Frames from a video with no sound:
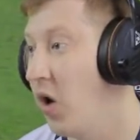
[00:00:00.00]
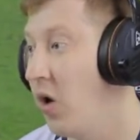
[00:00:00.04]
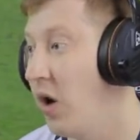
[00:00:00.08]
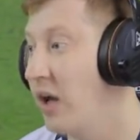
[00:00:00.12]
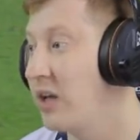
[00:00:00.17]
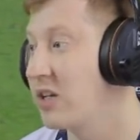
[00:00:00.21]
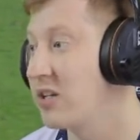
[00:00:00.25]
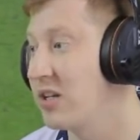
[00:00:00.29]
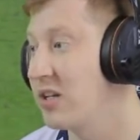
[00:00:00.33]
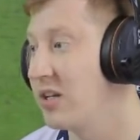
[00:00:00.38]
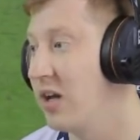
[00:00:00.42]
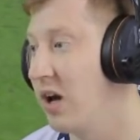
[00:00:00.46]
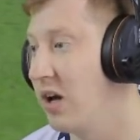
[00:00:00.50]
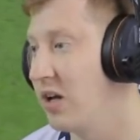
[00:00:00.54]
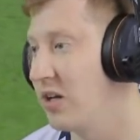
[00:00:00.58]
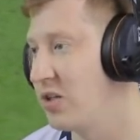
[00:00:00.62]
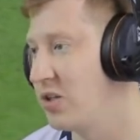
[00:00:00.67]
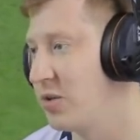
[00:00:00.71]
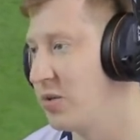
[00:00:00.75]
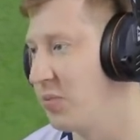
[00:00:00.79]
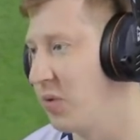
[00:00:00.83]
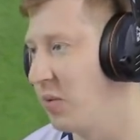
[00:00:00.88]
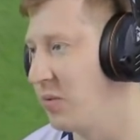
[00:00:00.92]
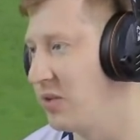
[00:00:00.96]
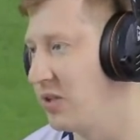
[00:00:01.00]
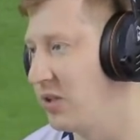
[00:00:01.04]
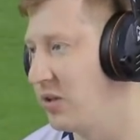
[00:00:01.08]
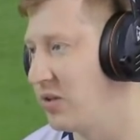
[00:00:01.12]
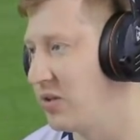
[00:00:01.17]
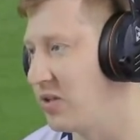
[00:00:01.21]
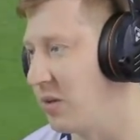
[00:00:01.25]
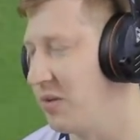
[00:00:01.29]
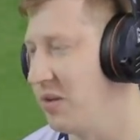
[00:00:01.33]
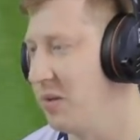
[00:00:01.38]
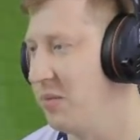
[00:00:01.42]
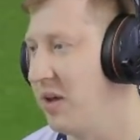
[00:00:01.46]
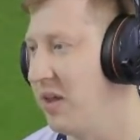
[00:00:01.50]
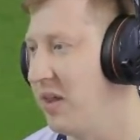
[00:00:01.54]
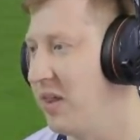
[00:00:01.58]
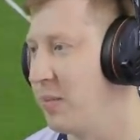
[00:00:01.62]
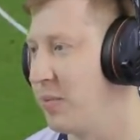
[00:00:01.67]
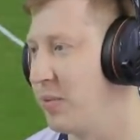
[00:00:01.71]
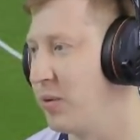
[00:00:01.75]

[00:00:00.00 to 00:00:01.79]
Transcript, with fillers: oh, actually, I should probably do something about